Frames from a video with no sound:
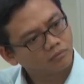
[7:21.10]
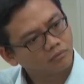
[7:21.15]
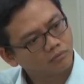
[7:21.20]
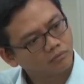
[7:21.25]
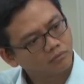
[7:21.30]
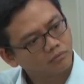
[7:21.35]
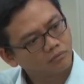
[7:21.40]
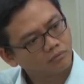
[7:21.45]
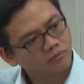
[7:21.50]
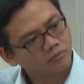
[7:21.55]

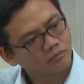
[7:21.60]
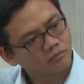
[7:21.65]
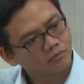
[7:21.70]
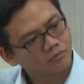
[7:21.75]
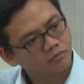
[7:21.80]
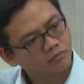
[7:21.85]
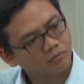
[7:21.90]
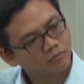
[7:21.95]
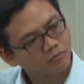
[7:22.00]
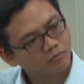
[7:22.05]

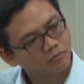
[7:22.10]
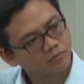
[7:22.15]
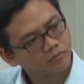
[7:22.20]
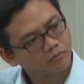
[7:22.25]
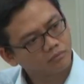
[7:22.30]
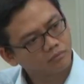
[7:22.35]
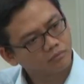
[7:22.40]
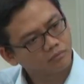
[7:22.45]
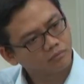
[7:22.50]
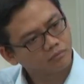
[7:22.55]

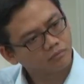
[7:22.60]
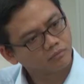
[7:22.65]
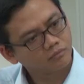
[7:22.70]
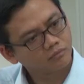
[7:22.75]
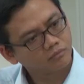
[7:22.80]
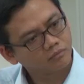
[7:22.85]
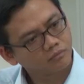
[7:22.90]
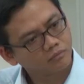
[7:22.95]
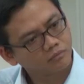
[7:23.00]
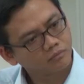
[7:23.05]

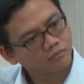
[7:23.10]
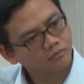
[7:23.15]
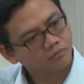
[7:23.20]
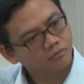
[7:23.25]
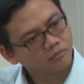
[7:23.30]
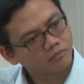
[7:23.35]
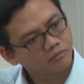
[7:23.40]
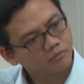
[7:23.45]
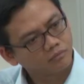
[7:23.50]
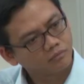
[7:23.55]

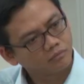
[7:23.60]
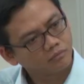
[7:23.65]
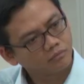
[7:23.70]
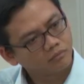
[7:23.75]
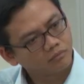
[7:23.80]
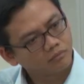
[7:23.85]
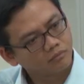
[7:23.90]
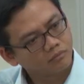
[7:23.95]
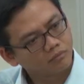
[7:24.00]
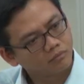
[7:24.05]

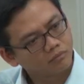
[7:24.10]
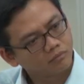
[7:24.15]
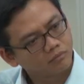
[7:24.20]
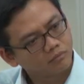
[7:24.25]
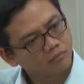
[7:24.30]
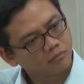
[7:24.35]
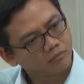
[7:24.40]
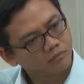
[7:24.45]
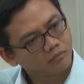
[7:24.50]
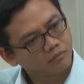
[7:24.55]

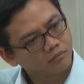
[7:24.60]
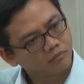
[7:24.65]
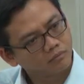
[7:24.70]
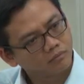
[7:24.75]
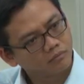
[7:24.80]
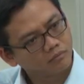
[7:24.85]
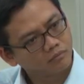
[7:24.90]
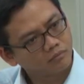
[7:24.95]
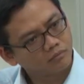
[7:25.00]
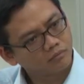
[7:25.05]

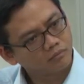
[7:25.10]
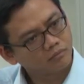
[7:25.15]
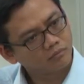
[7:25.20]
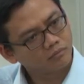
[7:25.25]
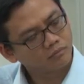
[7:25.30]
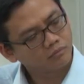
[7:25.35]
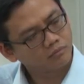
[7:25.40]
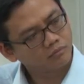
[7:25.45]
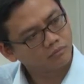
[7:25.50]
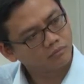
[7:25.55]

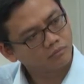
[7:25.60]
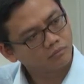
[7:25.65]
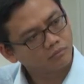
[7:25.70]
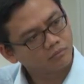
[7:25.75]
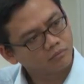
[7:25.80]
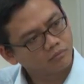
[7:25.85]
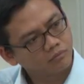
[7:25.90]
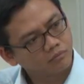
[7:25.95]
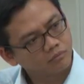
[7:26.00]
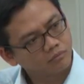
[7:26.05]

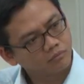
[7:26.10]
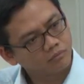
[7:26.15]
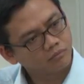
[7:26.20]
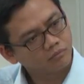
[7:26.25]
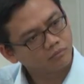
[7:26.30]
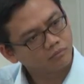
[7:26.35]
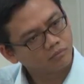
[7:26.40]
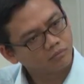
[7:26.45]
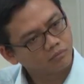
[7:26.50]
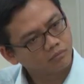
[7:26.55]

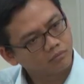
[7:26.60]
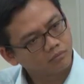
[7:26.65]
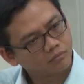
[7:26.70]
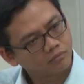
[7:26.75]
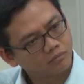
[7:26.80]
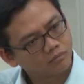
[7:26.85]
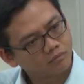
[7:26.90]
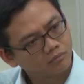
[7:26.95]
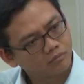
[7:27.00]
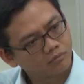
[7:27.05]

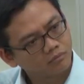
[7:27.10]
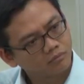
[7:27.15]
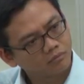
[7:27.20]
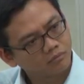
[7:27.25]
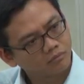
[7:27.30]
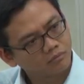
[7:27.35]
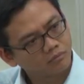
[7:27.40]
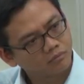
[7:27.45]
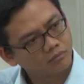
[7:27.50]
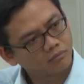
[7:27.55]

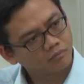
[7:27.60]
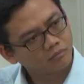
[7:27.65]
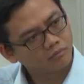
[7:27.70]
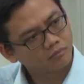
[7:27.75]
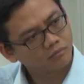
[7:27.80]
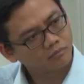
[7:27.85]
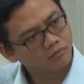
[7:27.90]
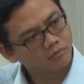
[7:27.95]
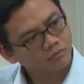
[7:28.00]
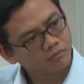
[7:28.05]

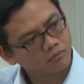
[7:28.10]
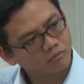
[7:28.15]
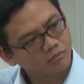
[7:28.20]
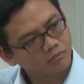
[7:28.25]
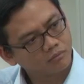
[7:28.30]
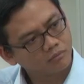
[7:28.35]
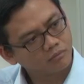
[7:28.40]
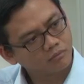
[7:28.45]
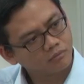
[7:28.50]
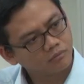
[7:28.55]

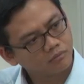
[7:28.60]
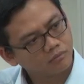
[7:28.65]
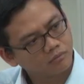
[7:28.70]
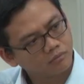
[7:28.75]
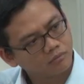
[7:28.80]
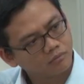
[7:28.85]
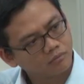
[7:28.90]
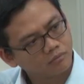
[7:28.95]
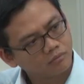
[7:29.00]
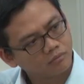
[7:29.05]
This person isn't speaking.